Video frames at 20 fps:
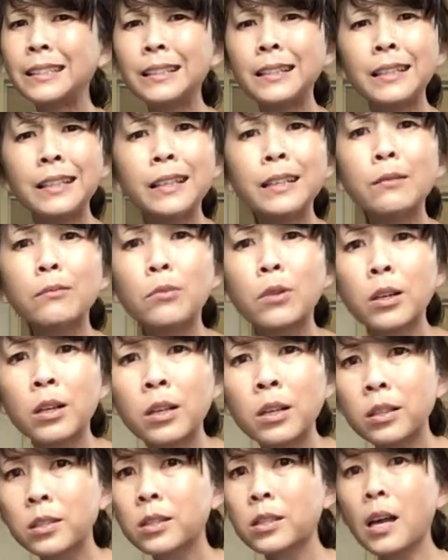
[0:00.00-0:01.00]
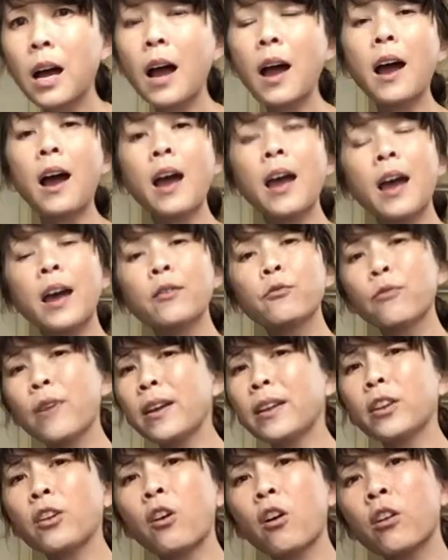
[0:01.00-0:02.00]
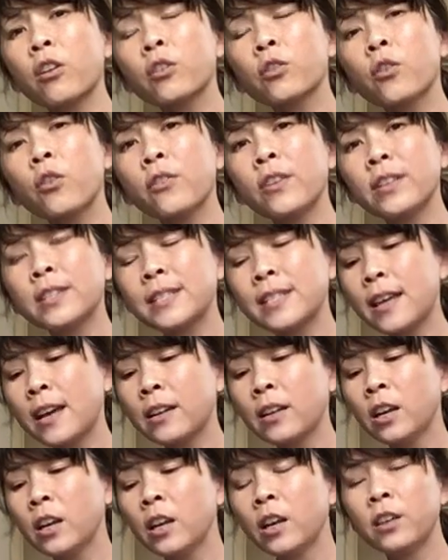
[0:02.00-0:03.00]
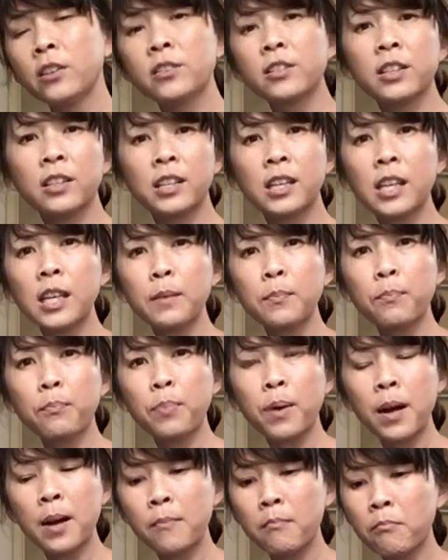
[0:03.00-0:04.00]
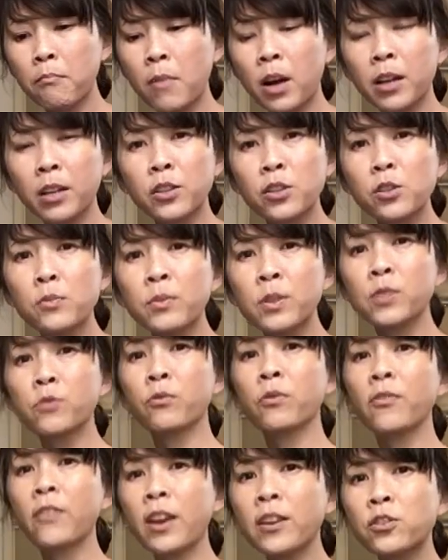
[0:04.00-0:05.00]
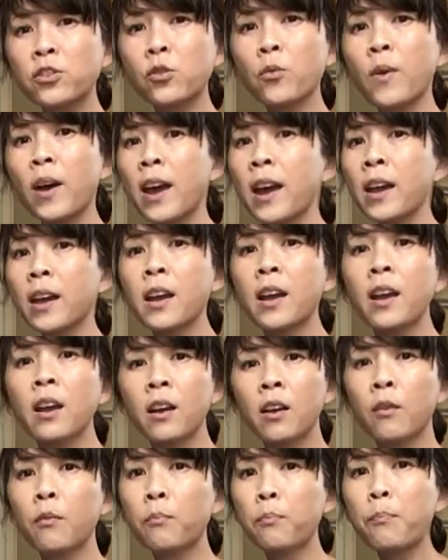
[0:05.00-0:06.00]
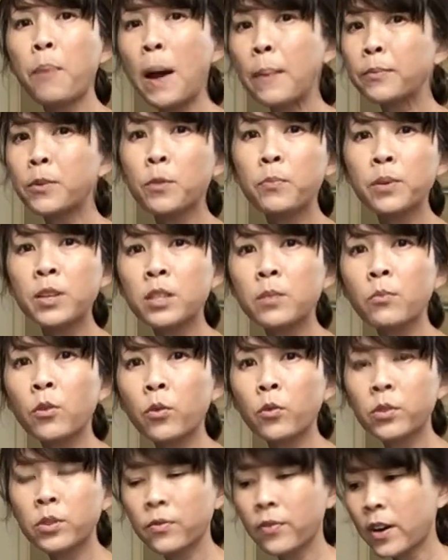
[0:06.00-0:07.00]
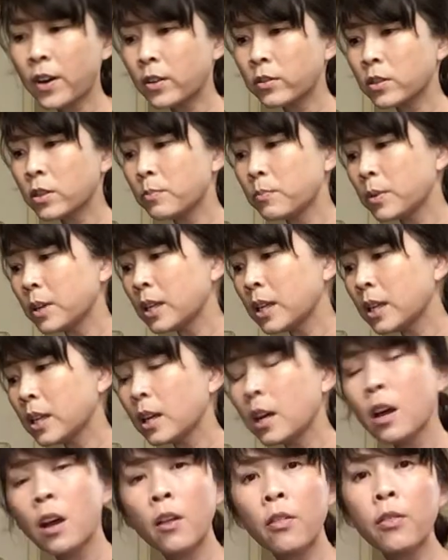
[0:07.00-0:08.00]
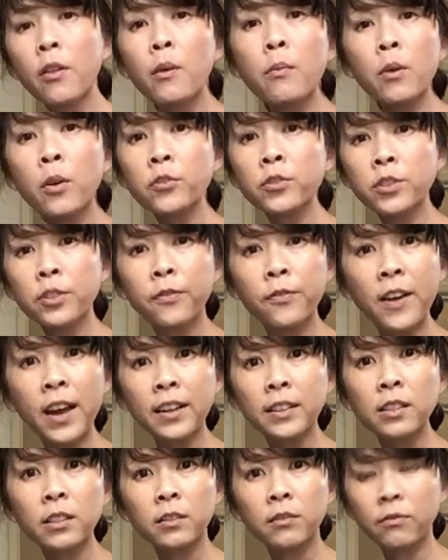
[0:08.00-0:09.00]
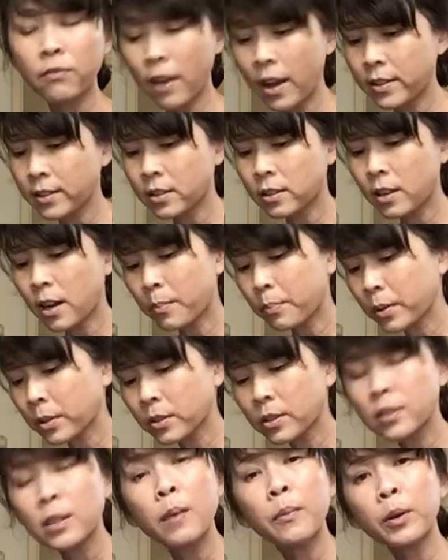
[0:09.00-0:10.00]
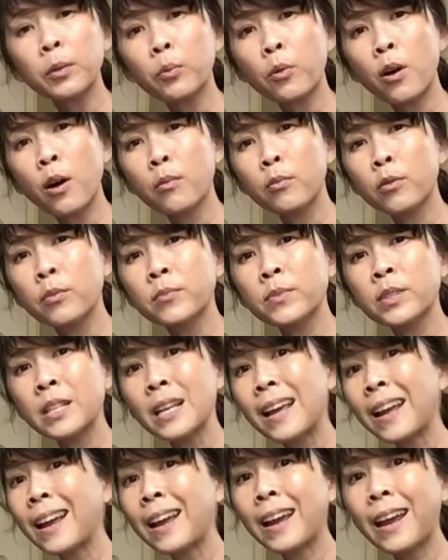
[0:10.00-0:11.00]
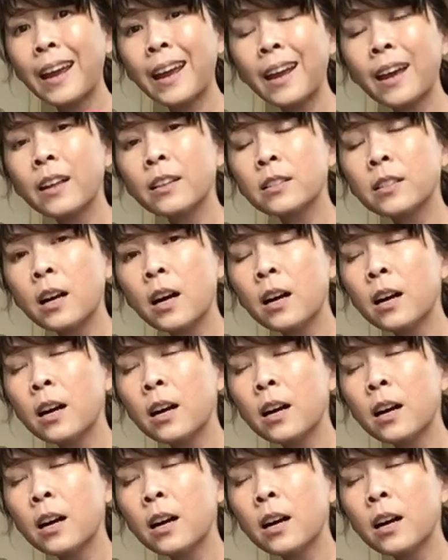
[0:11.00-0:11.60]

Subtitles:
It works. I had read an article that said to keep Montezuma's revenge away, Pepto Bismol was found to be the most effective at stopping stomach problems, and